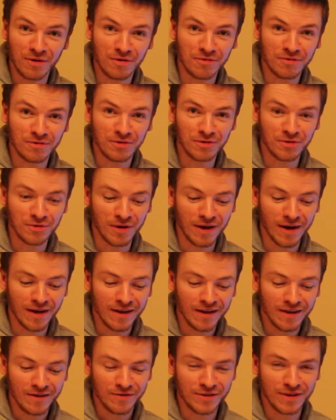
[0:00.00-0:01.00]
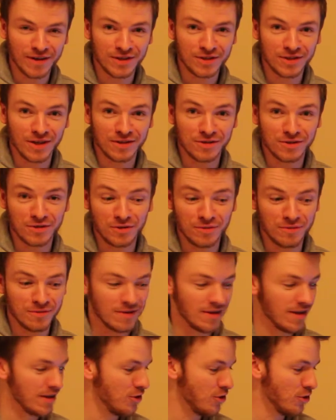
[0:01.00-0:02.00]
if you get the chance to, and
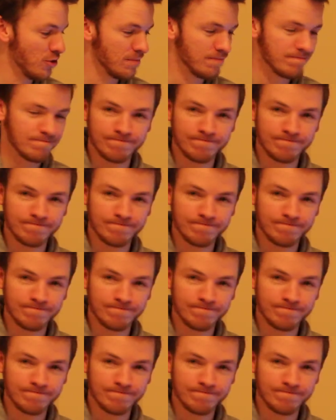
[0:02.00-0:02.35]
thank you.